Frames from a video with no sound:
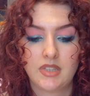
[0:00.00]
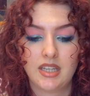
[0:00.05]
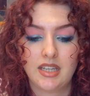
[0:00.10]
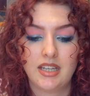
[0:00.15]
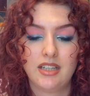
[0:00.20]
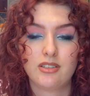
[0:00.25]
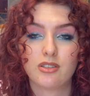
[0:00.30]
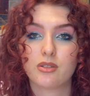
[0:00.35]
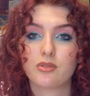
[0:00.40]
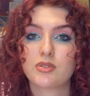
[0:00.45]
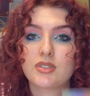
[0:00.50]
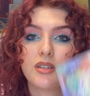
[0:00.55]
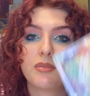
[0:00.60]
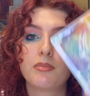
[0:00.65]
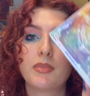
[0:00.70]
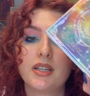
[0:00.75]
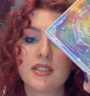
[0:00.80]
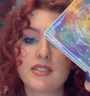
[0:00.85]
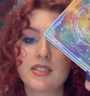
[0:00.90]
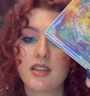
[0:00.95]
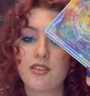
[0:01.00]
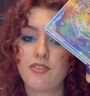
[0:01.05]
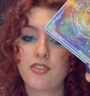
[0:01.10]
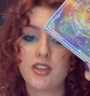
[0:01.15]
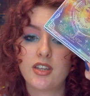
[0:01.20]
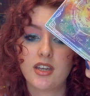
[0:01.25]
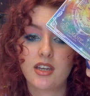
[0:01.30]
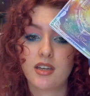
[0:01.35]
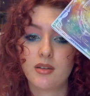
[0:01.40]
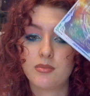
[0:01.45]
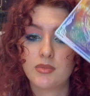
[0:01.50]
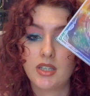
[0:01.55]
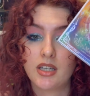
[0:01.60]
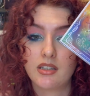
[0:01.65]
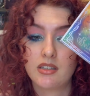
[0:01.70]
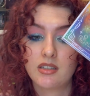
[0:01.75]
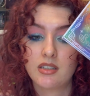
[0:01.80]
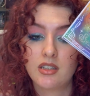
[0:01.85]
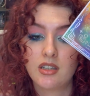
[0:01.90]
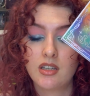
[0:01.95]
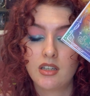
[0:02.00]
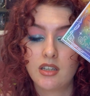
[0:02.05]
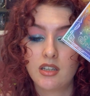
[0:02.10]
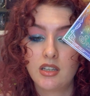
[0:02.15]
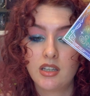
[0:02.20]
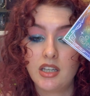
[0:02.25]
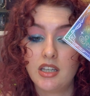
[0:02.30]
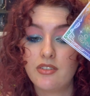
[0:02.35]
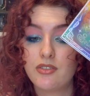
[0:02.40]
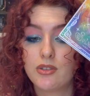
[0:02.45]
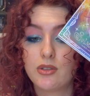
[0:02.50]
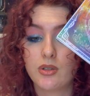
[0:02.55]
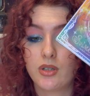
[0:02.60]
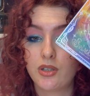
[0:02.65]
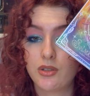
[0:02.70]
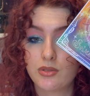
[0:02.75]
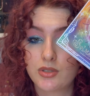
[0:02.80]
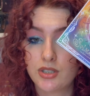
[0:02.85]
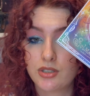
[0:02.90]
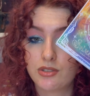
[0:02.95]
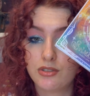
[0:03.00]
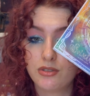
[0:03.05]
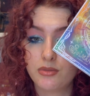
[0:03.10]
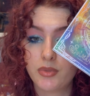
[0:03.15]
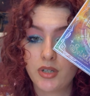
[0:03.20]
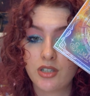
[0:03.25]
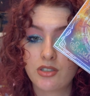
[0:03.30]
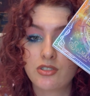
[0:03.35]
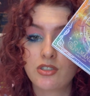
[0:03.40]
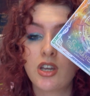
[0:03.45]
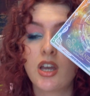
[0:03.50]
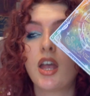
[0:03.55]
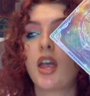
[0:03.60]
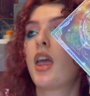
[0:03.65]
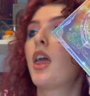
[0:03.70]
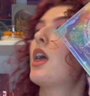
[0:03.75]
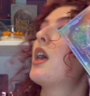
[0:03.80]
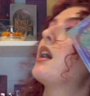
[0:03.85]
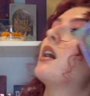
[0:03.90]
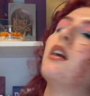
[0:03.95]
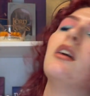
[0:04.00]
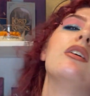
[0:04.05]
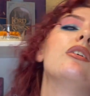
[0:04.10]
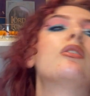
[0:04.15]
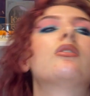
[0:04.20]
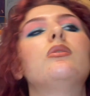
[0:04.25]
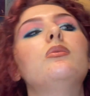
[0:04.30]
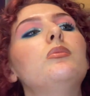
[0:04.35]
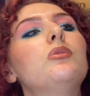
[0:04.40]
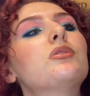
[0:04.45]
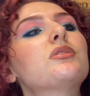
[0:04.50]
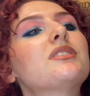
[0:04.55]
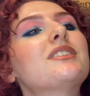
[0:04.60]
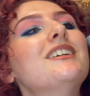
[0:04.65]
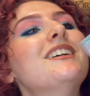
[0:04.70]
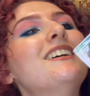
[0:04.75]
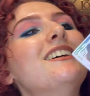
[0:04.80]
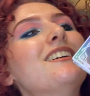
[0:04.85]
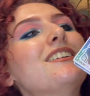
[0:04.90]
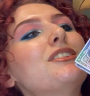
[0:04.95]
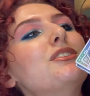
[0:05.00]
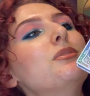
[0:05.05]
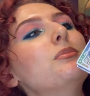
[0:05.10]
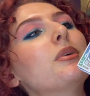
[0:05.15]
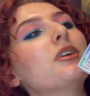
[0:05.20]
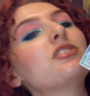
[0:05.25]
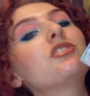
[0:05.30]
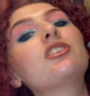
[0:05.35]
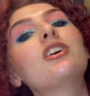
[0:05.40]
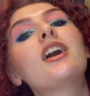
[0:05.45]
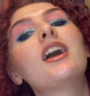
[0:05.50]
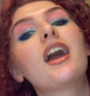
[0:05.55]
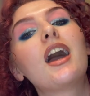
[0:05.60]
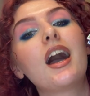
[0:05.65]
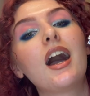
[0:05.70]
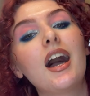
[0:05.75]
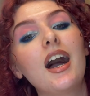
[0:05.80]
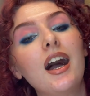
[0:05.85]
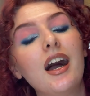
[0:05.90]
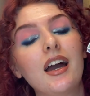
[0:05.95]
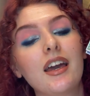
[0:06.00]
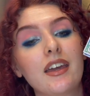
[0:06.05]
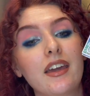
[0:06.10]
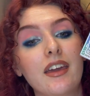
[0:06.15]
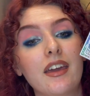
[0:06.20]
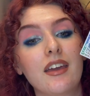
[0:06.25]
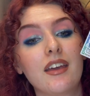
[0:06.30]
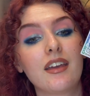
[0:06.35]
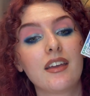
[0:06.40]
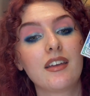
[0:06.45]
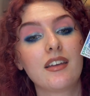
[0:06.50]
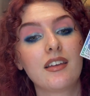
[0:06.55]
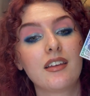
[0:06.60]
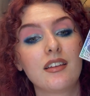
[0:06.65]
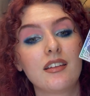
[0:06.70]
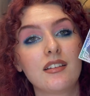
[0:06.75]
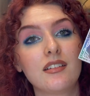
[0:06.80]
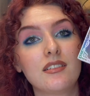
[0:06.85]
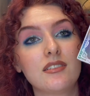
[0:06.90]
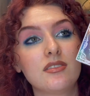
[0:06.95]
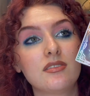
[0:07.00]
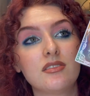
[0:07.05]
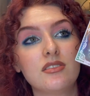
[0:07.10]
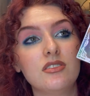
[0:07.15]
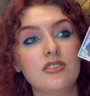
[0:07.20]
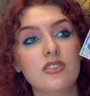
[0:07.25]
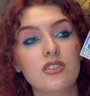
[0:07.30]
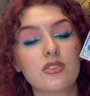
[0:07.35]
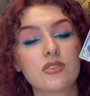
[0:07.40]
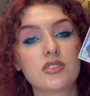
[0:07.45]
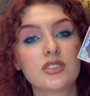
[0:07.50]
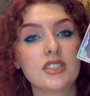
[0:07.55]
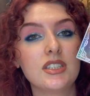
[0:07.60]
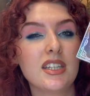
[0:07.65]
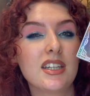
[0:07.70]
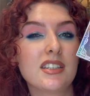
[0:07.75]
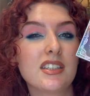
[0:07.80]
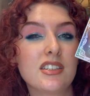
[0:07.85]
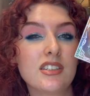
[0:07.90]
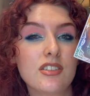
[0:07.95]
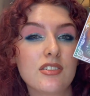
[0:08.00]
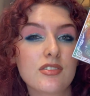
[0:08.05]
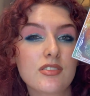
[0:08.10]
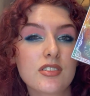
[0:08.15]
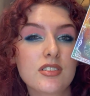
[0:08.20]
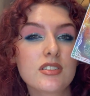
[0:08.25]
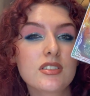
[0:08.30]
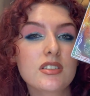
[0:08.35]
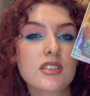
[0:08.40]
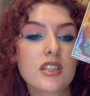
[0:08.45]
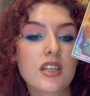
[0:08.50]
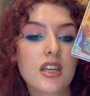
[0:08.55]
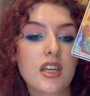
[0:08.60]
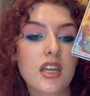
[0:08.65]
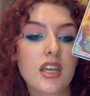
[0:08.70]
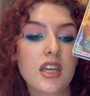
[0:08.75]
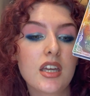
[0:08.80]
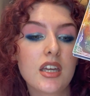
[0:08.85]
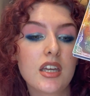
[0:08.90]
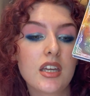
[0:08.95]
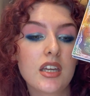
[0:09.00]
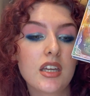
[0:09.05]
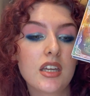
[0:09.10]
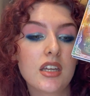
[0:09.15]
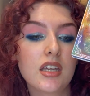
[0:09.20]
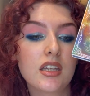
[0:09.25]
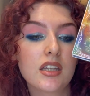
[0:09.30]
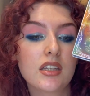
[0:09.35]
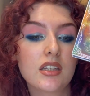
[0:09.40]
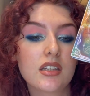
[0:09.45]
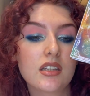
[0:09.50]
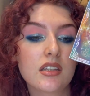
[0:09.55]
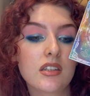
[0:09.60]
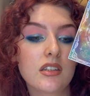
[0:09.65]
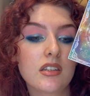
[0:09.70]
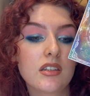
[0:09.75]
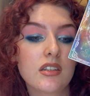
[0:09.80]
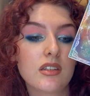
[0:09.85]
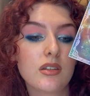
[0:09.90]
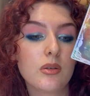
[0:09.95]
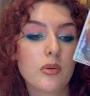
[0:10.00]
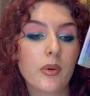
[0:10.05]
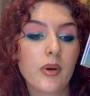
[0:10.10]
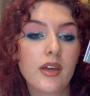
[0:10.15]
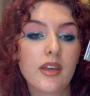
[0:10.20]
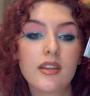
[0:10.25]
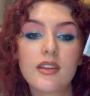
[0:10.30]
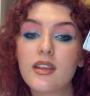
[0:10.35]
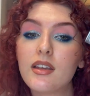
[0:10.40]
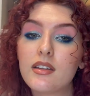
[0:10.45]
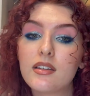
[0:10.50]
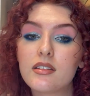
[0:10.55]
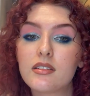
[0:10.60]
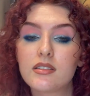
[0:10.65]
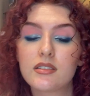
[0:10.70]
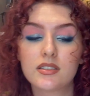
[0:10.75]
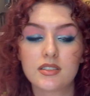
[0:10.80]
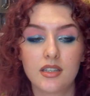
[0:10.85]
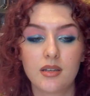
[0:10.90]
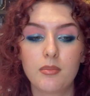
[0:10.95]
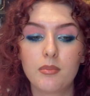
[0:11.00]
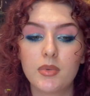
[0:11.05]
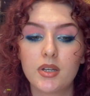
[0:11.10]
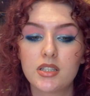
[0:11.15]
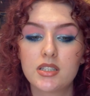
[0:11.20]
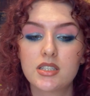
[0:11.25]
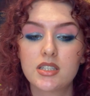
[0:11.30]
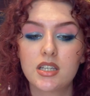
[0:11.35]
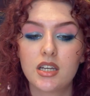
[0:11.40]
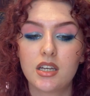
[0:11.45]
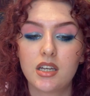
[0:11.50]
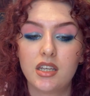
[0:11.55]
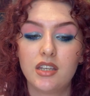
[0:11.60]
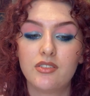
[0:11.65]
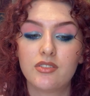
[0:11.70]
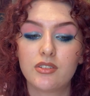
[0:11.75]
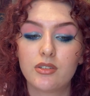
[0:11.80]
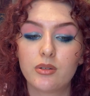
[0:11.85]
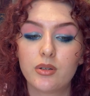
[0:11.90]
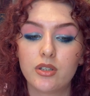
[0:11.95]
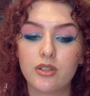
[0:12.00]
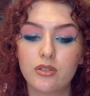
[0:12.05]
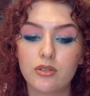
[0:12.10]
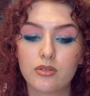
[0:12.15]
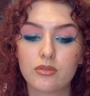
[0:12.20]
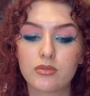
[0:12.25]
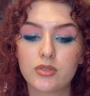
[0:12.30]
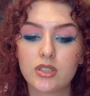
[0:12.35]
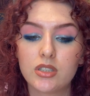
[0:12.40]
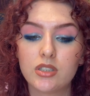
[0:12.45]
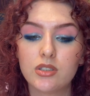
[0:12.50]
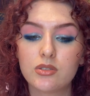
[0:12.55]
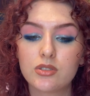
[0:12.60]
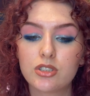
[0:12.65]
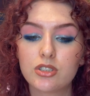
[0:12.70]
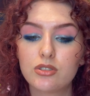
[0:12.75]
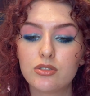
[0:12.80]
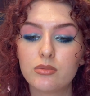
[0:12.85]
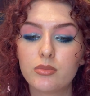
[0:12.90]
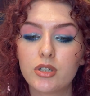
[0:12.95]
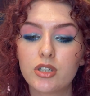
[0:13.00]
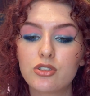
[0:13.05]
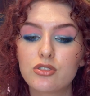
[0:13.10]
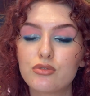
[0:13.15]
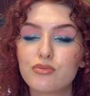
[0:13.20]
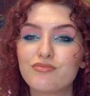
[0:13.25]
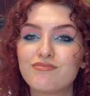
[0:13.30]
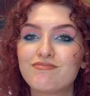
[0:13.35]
I don't know, some months I feel like I'm not, even though I use it too much, almost too much, I don't see any difference in the weight, and some months, even though I don't really use it too much,